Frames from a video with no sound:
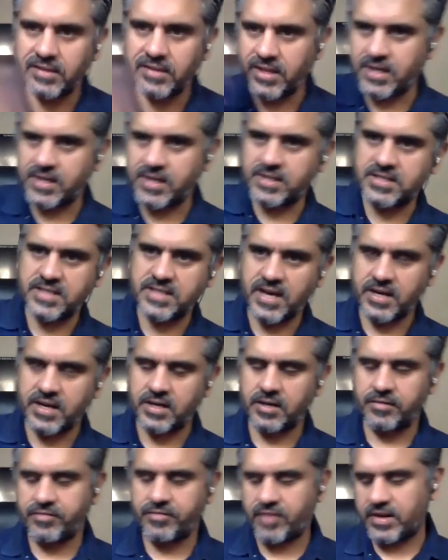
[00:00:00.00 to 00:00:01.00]
their
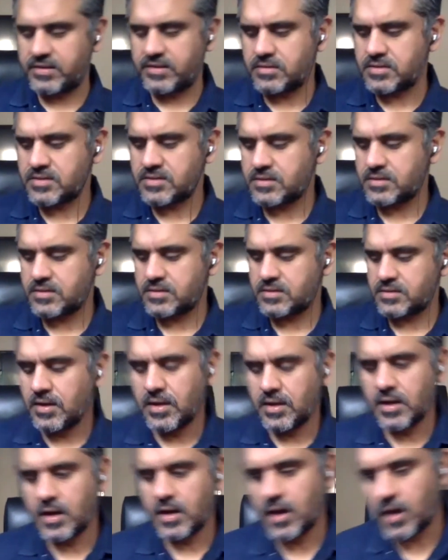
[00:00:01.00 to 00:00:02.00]
extended friends.
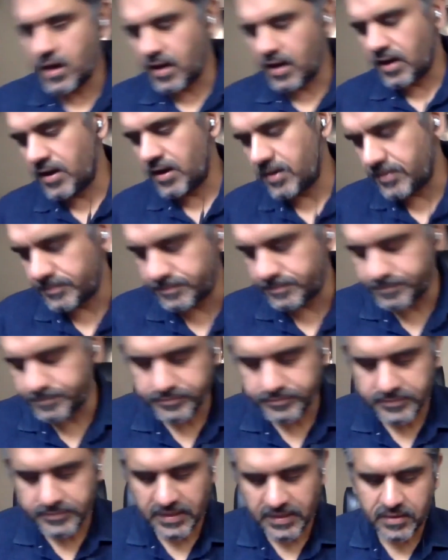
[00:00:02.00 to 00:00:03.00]

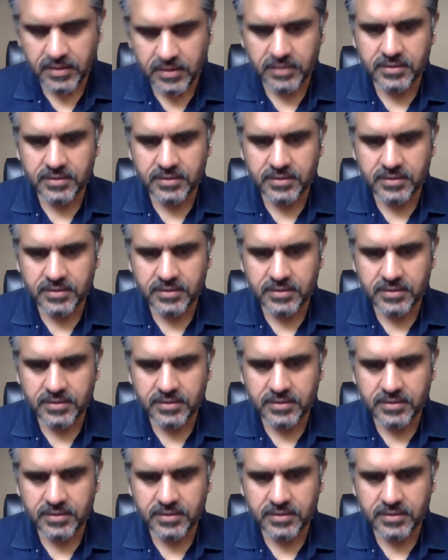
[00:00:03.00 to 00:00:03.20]
The